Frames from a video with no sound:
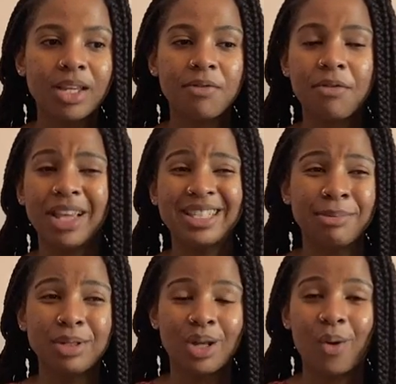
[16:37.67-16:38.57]
if you feel like
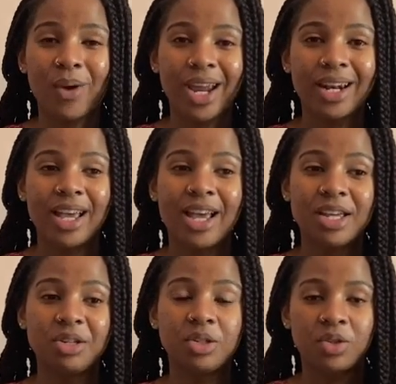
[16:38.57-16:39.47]
something's not right,
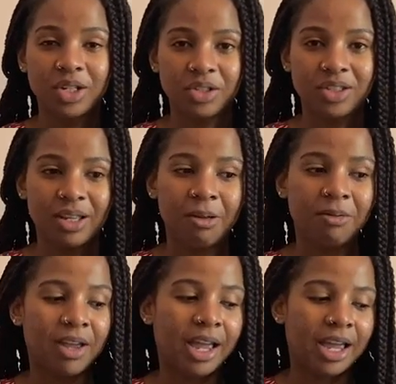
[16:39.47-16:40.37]
you should trust
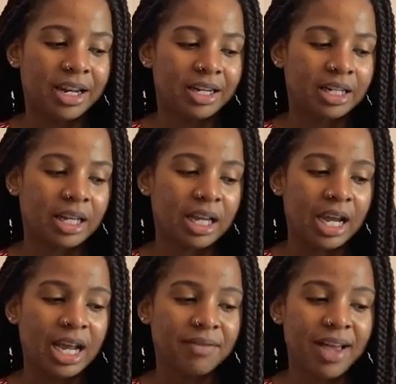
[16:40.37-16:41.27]
yourself and
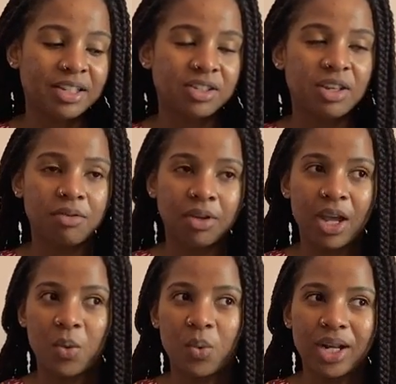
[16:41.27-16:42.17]
kind of ask yourself,
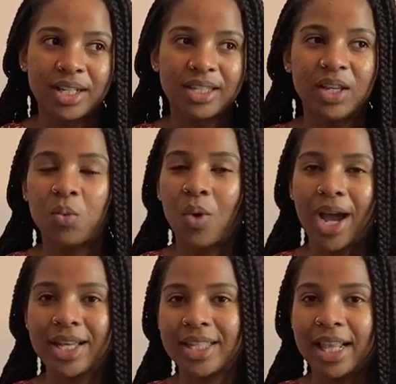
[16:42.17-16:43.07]
okay, what is it?
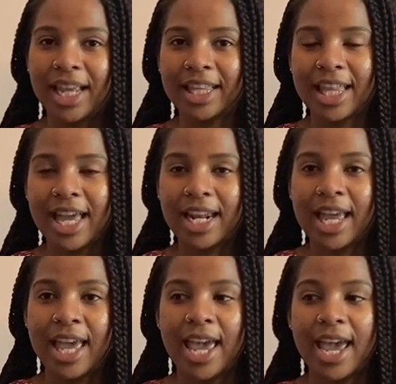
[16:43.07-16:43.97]
Why is it like that?
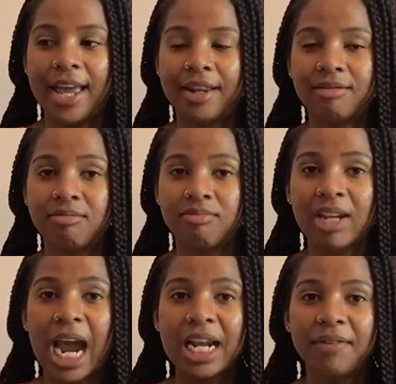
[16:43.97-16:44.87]
And
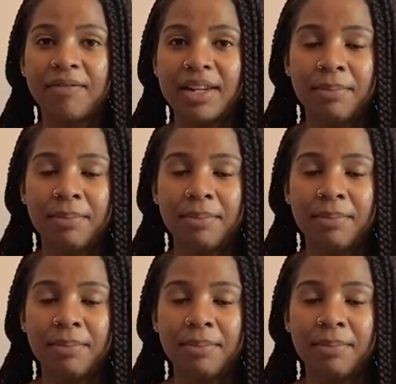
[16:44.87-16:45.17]
kind of